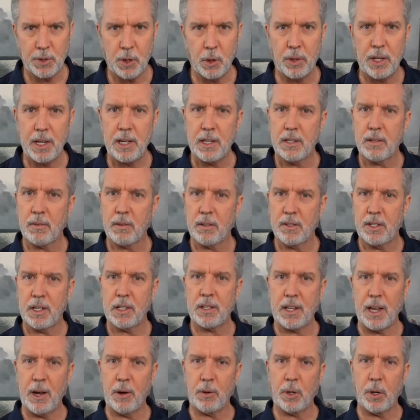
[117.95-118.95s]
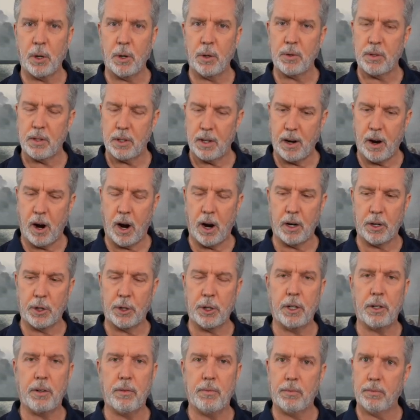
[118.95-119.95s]
So these discount codes are
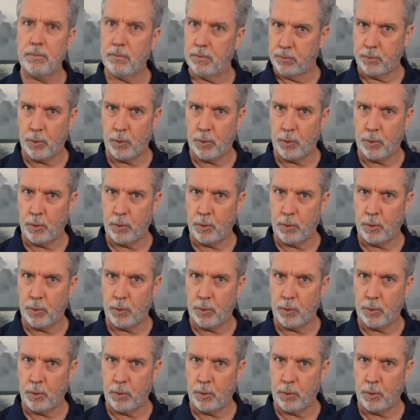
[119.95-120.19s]
good